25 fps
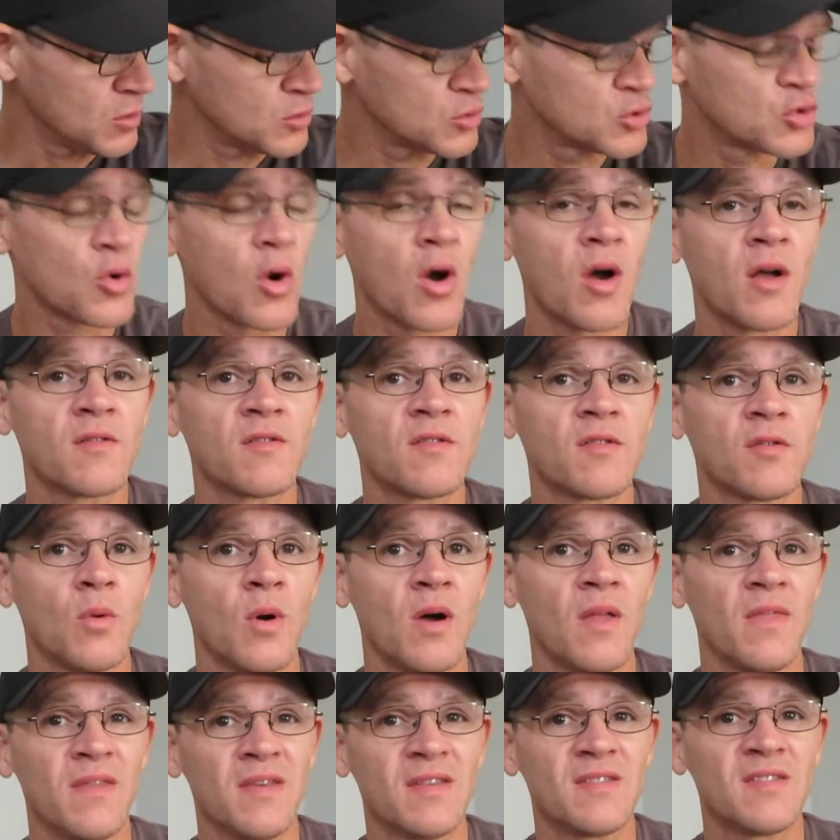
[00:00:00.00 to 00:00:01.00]
drawn to
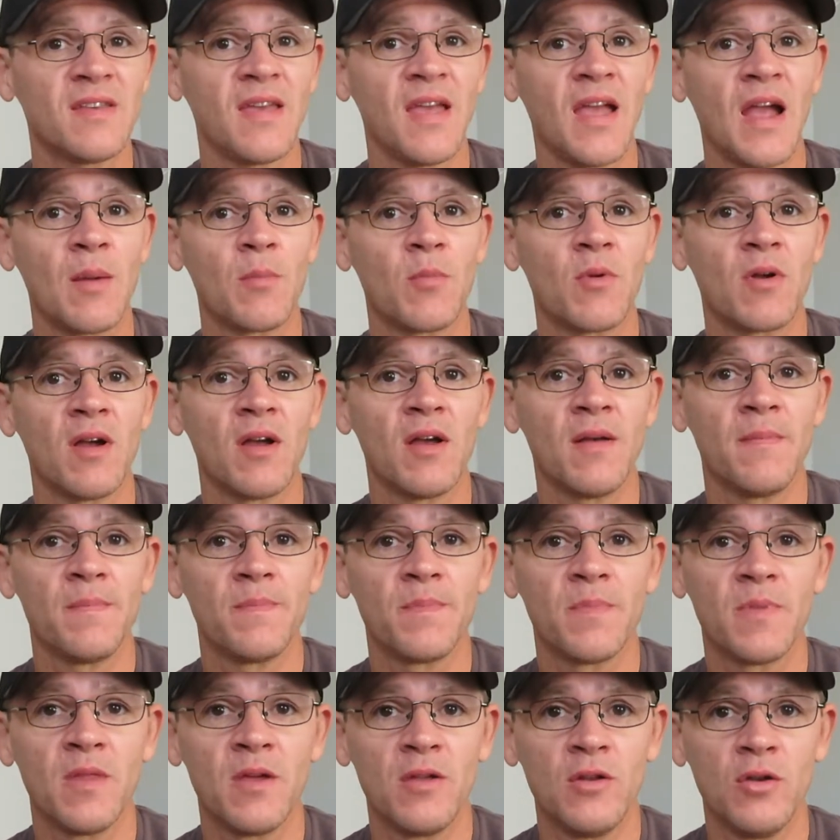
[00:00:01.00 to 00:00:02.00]
on this camera,
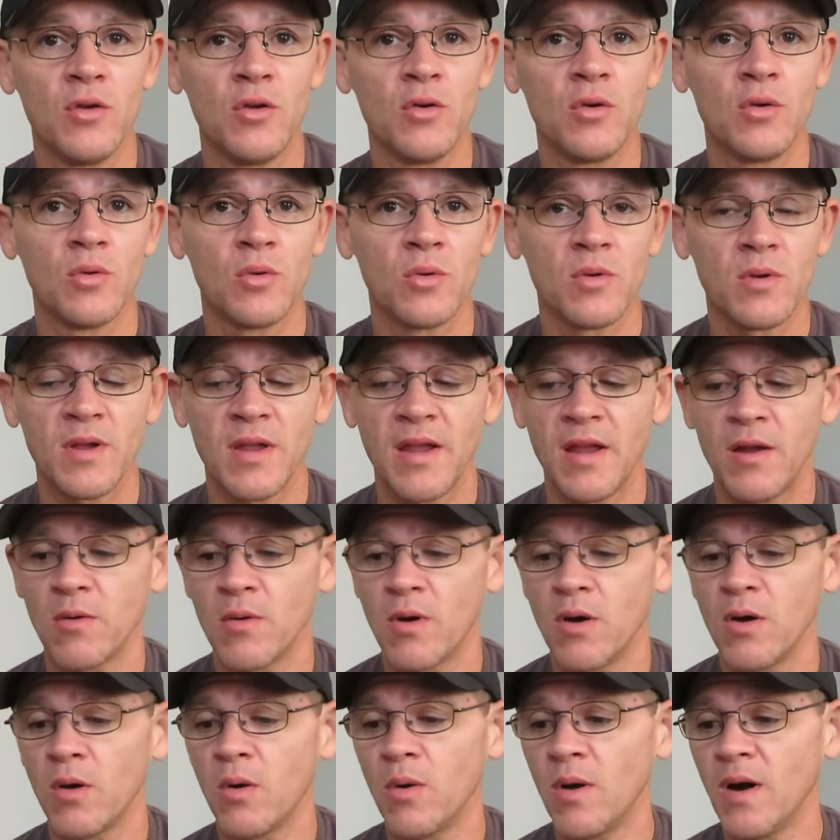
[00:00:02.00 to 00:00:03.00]
the new
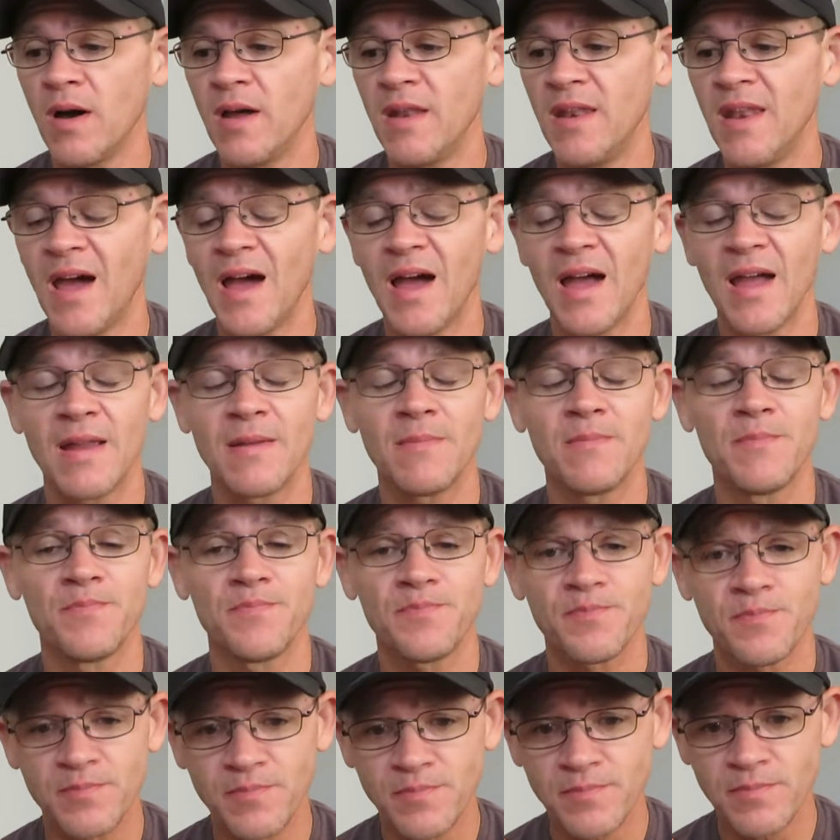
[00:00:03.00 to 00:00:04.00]
Hero 9,
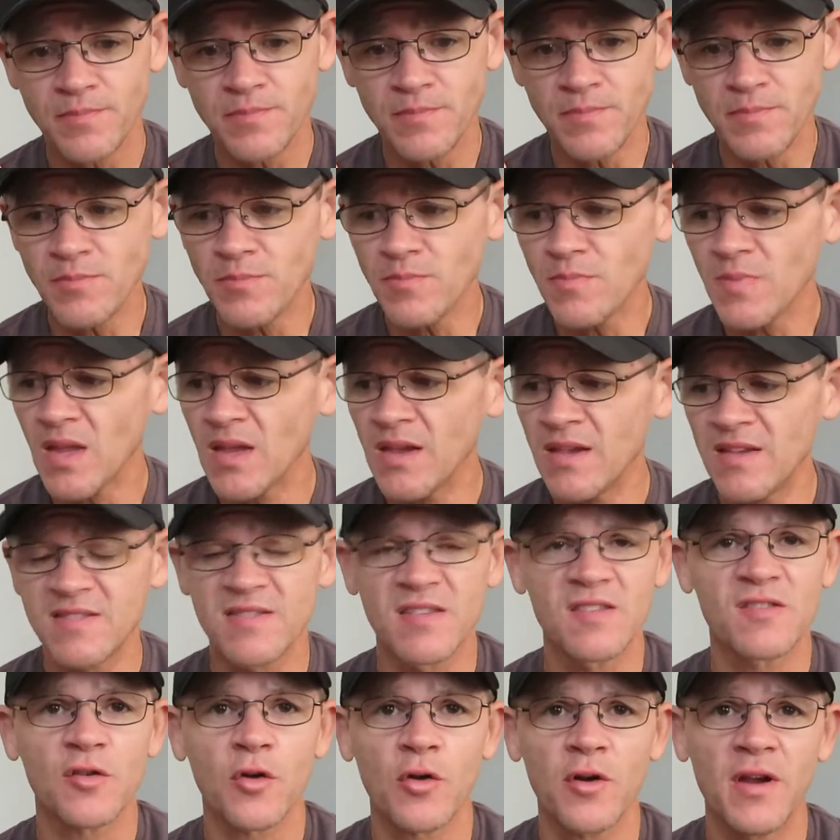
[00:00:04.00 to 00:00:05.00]
is
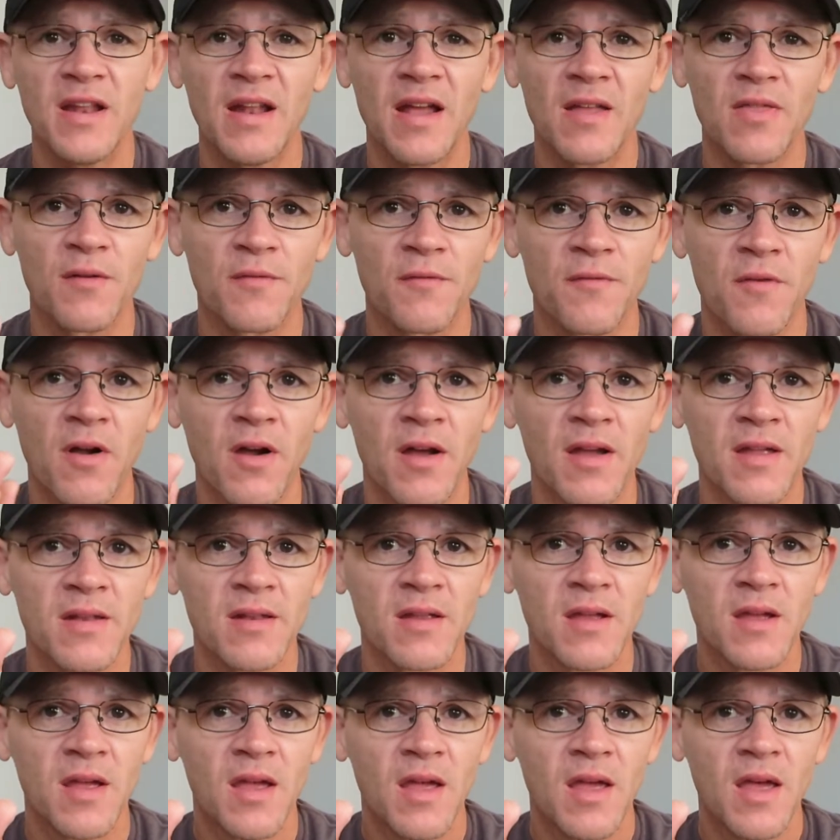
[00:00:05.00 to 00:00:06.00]
the screen on the front.
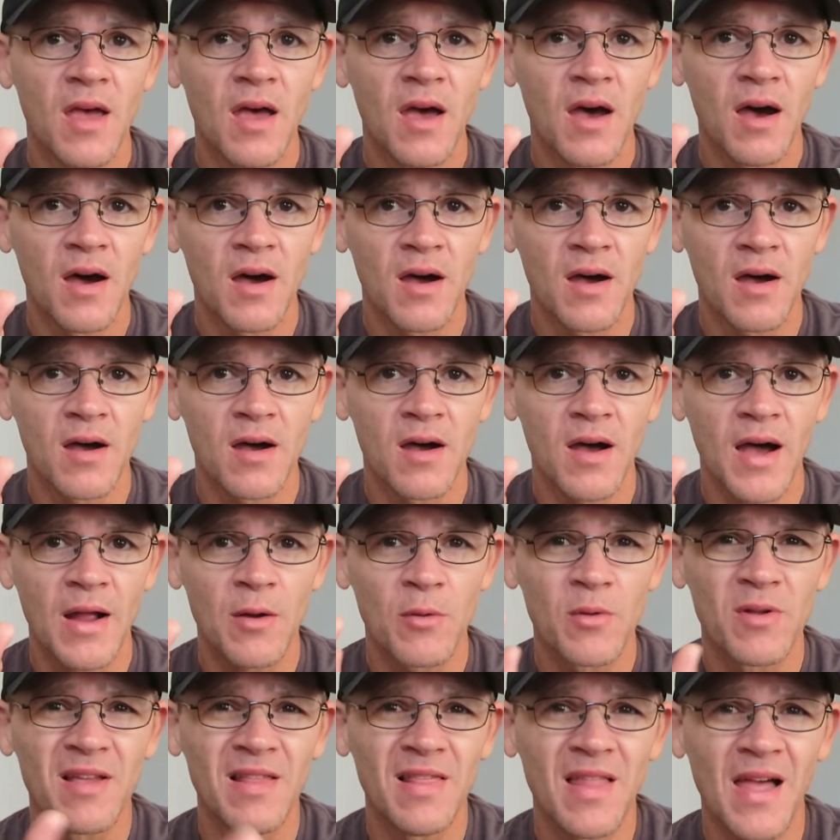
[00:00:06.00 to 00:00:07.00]
I
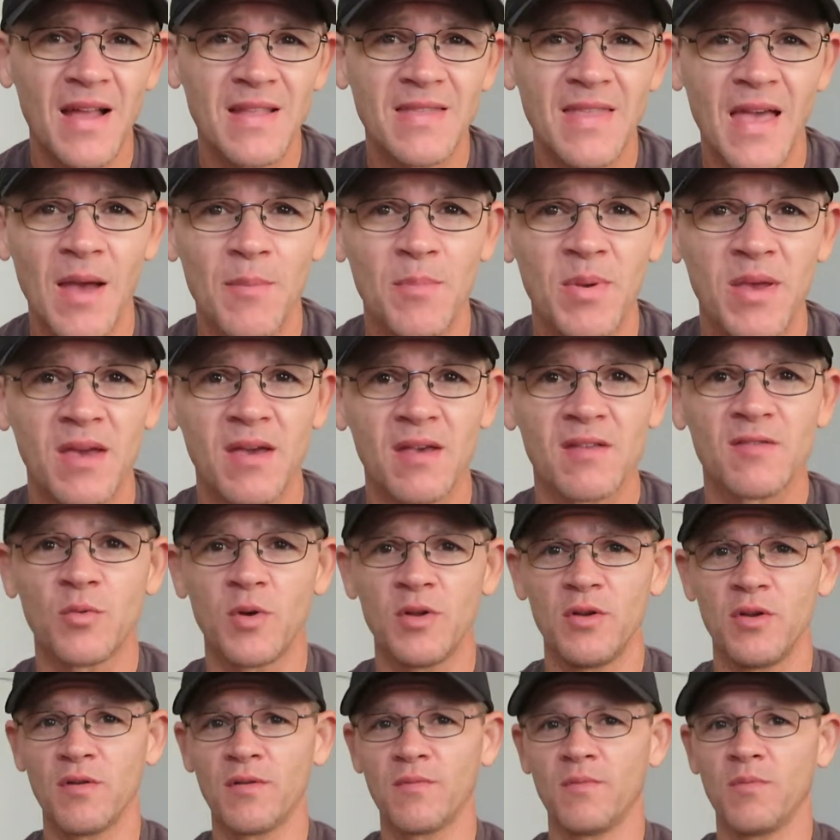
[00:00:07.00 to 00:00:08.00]
really like that because
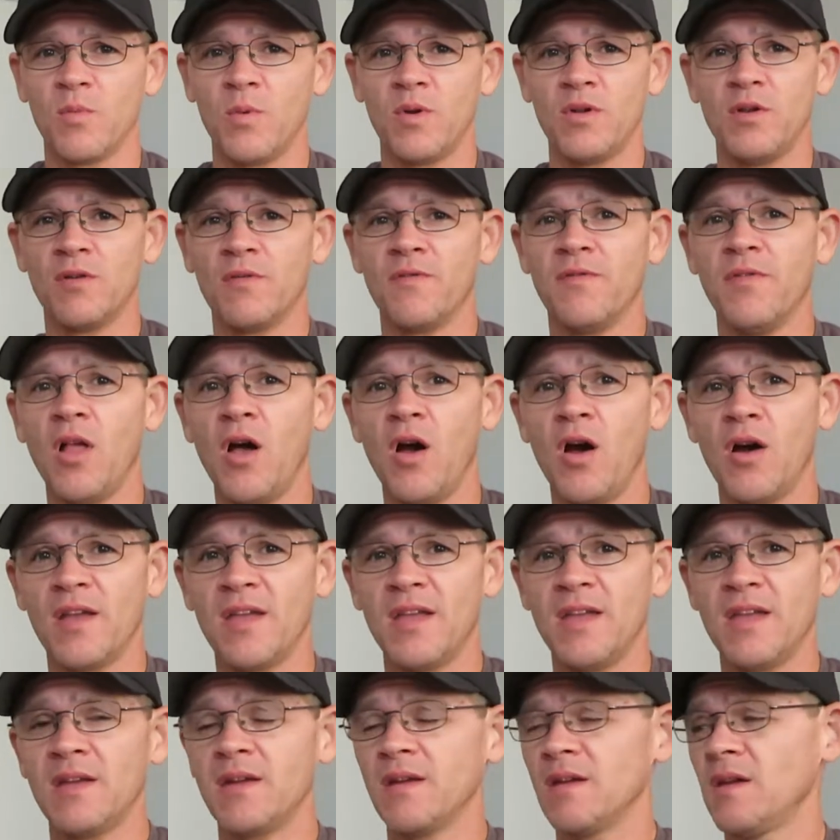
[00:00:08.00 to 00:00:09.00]
when you're
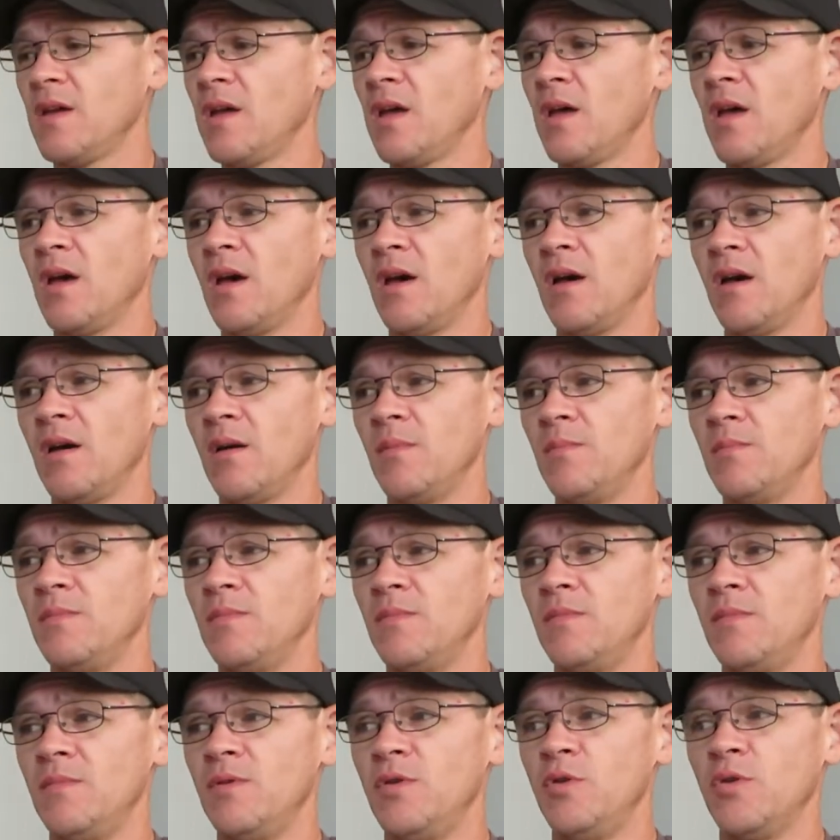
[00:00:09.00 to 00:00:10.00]
vlogging,
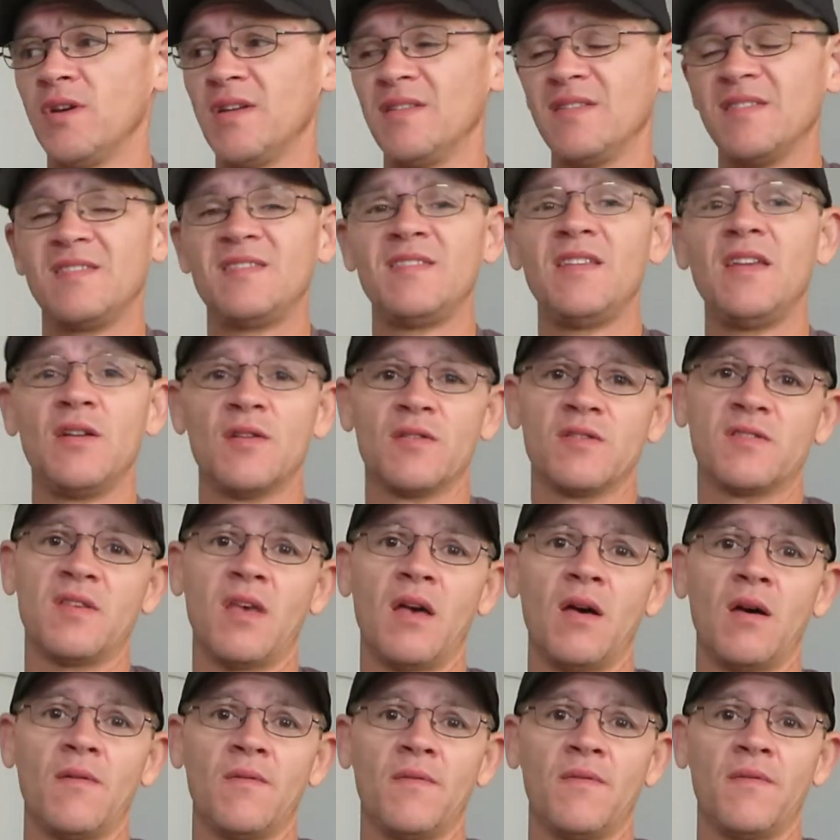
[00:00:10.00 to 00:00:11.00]
you can see
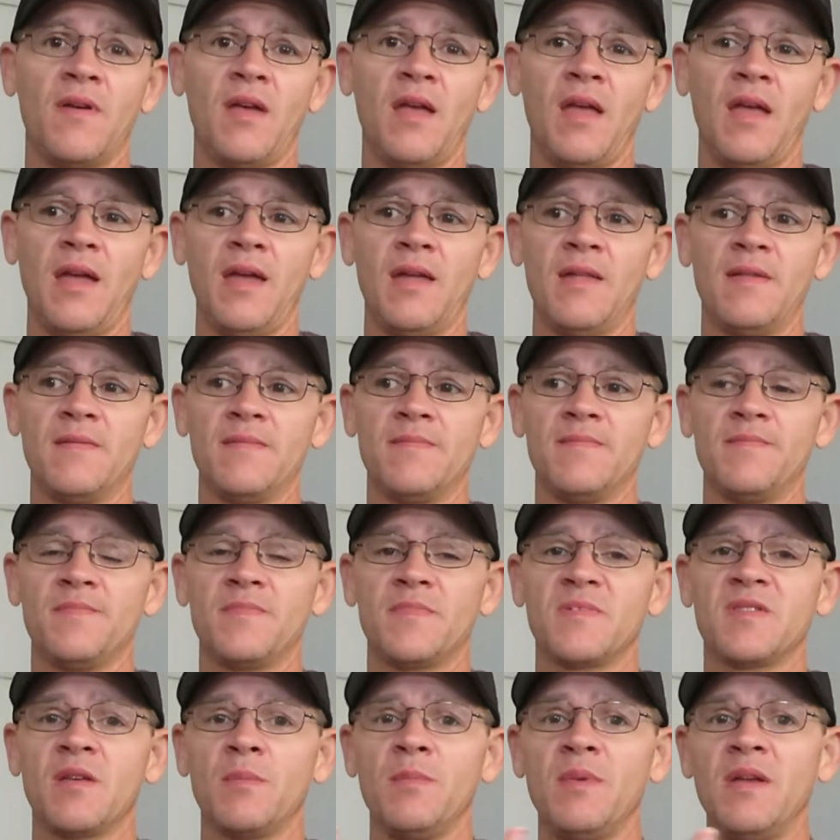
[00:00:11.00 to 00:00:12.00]
yourself, and
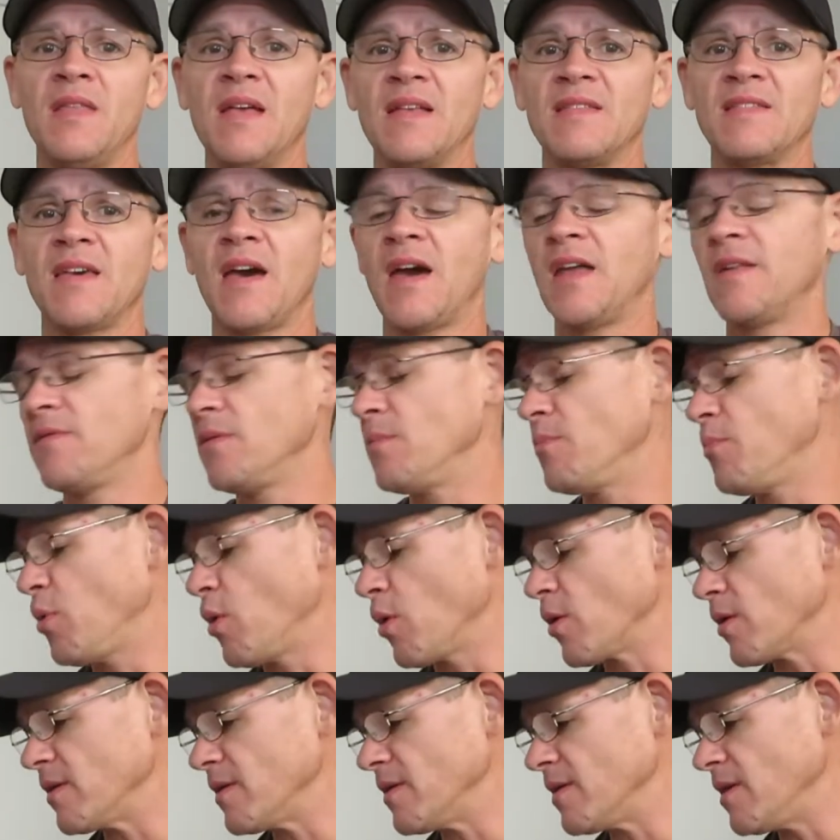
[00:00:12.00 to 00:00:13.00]
to me that's kind of
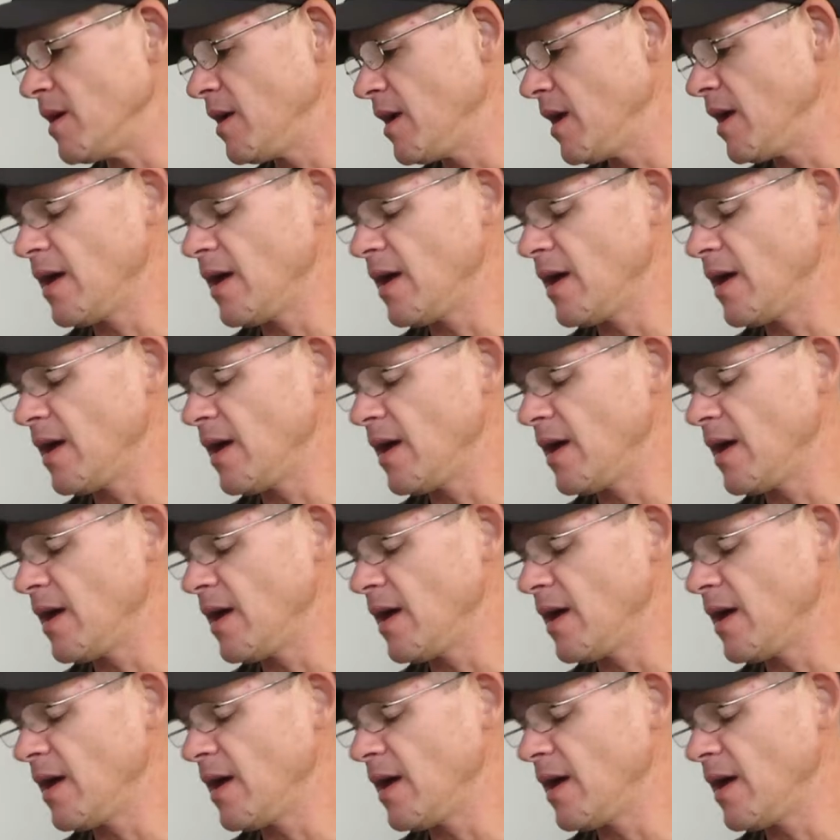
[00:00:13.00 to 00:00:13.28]
important.